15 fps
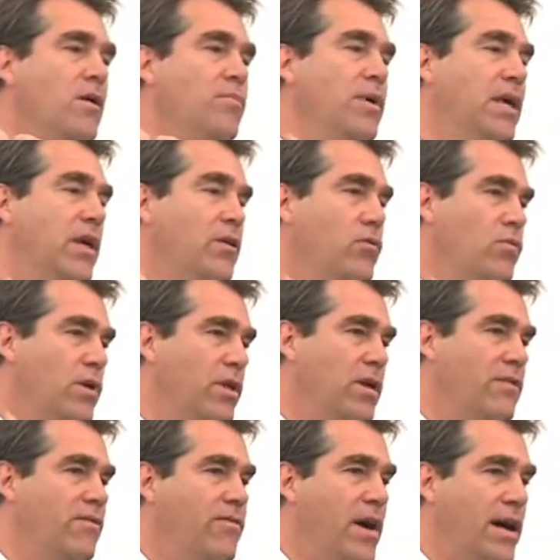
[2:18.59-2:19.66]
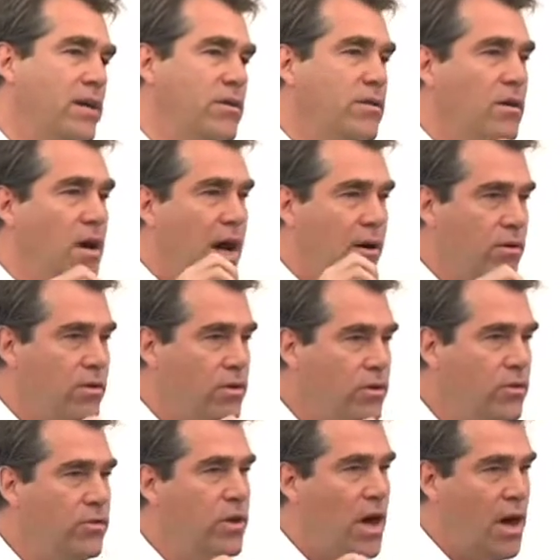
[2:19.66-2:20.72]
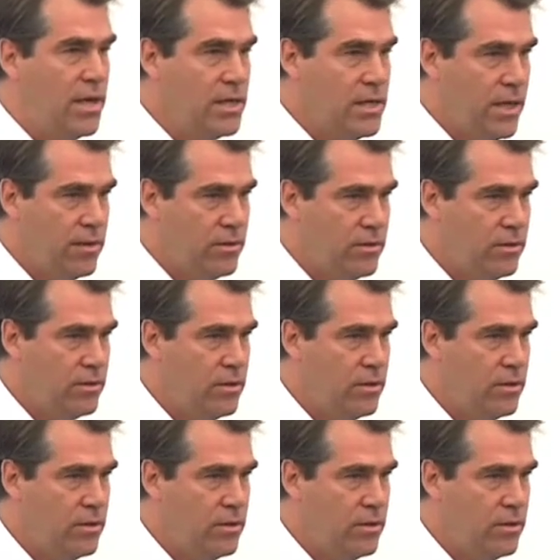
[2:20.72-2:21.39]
begin to really affect our news content.